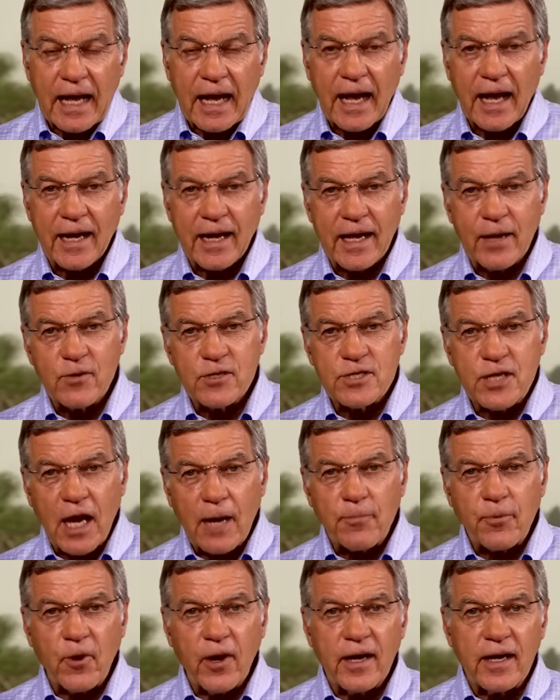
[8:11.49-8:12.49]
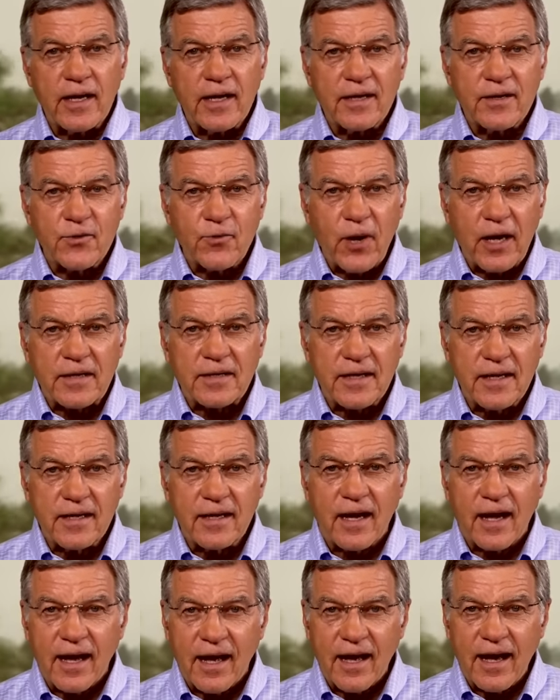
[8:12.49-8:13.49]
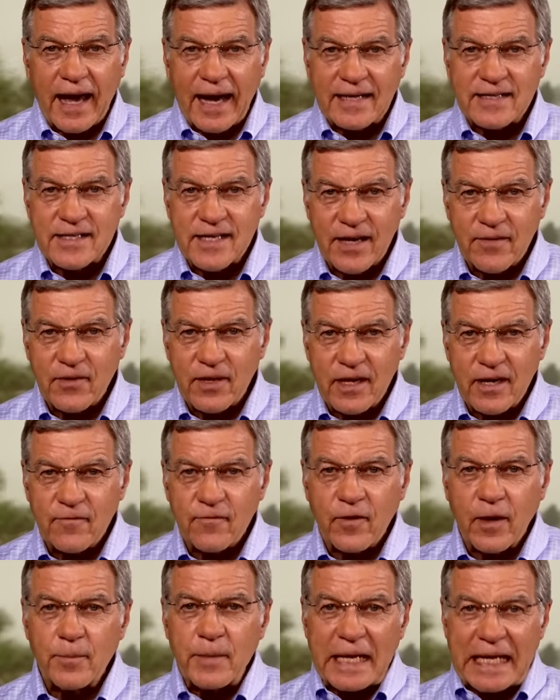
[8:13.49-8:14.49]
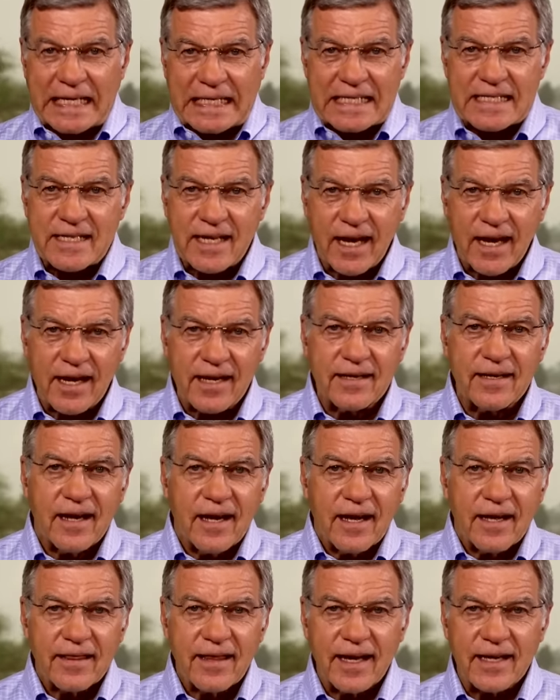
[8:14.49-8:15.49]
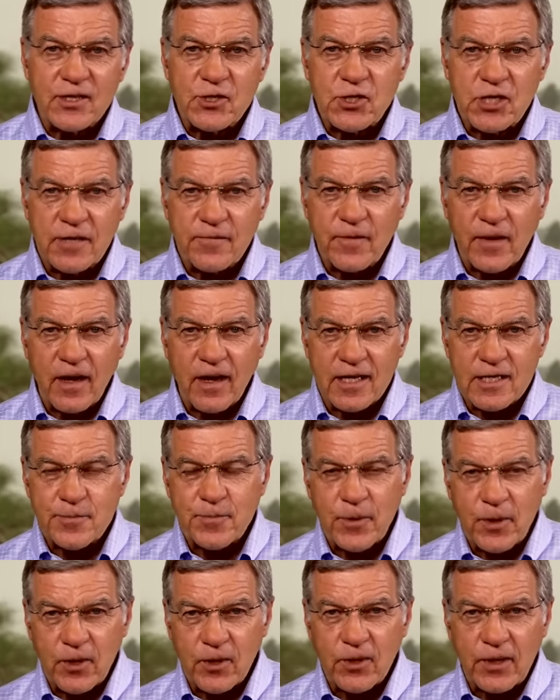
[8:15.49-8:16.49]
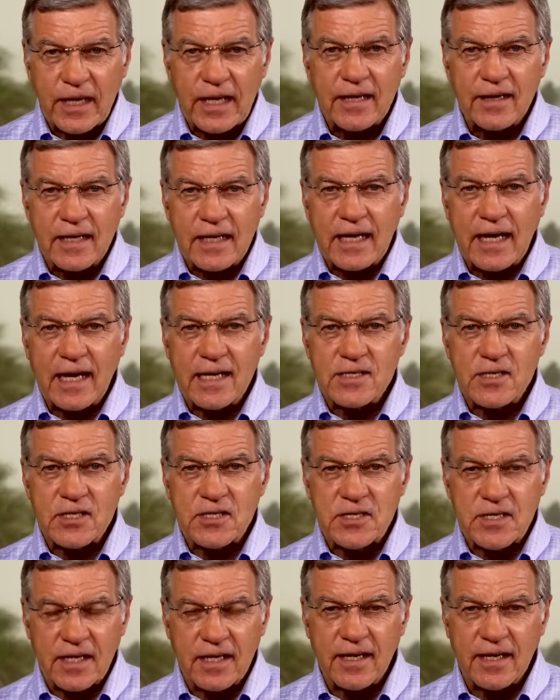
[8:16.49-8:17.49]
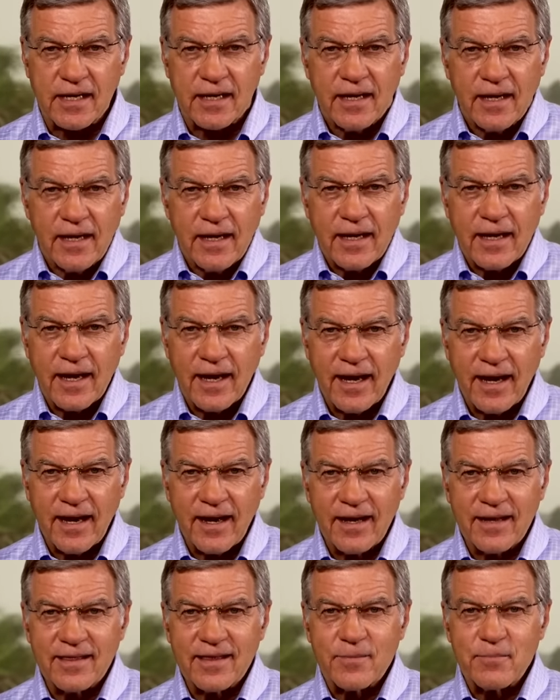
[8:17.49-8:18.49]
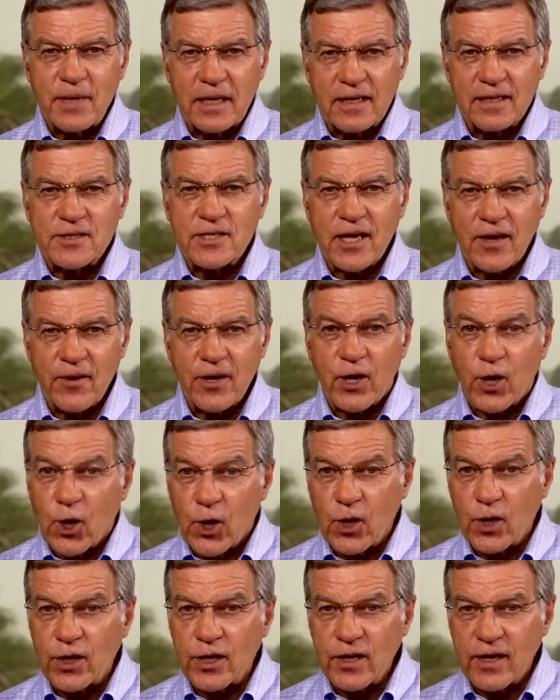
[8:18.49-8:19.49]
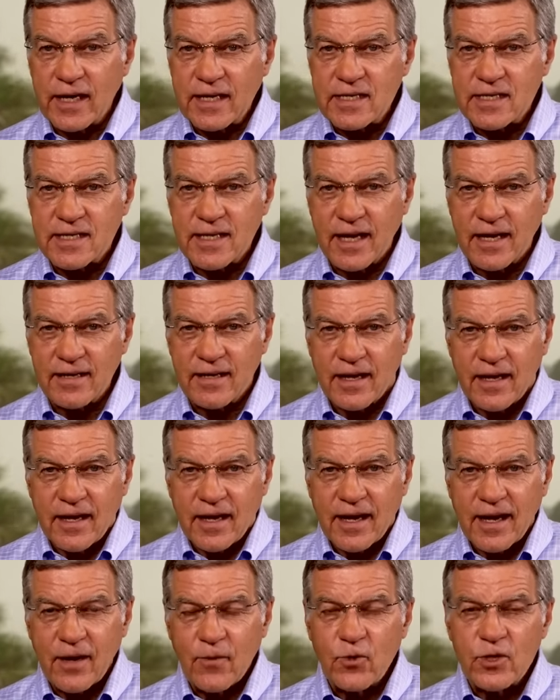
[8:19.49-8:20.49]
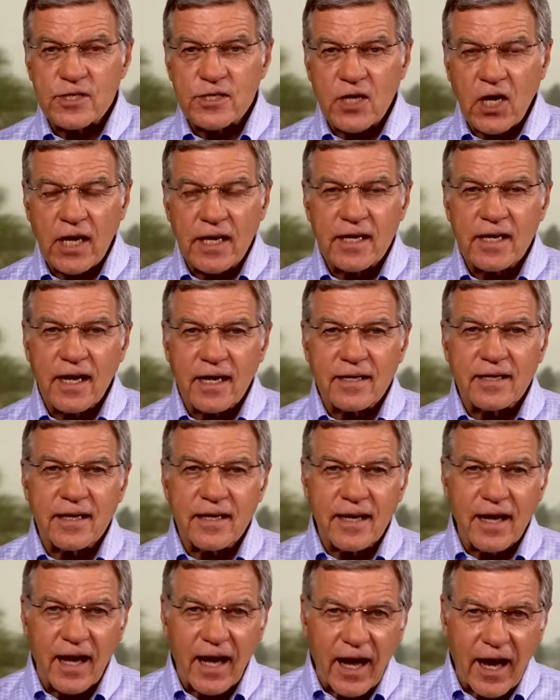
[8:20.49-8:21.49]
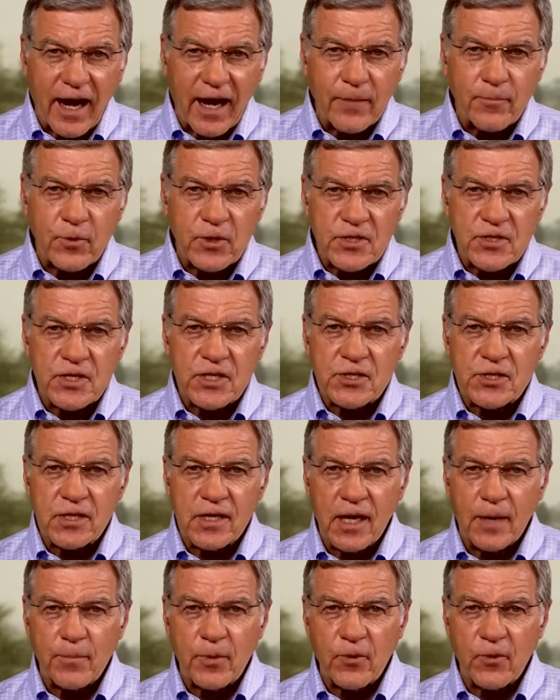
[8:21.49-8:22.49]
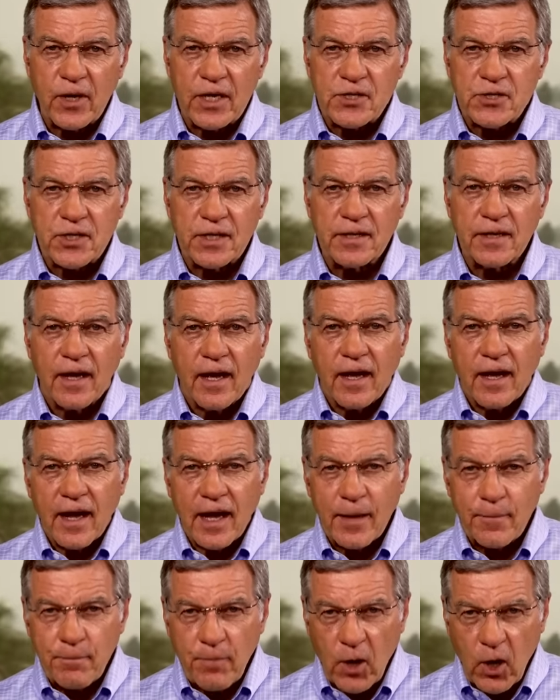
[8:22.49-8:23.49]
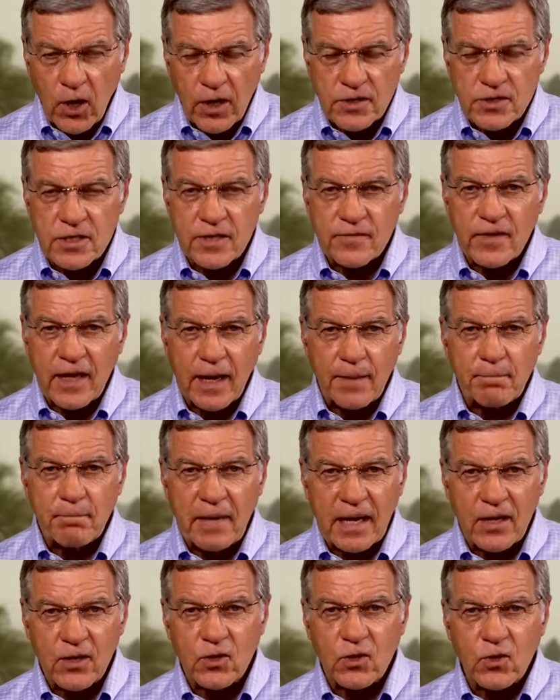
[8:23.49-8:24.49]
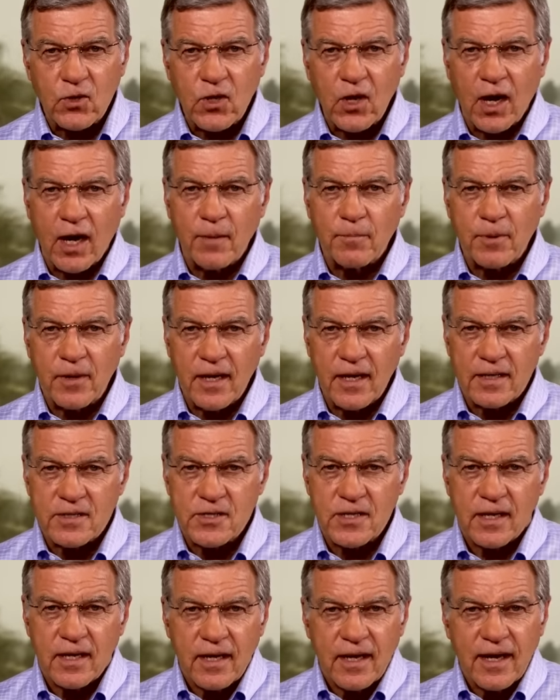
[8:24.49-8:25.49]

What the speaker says: And he was operating and directing activity from inside that Shifa hospital in the Gaza city. The military earlier had said it was conducting a high-precision operation in parts of that medical complex.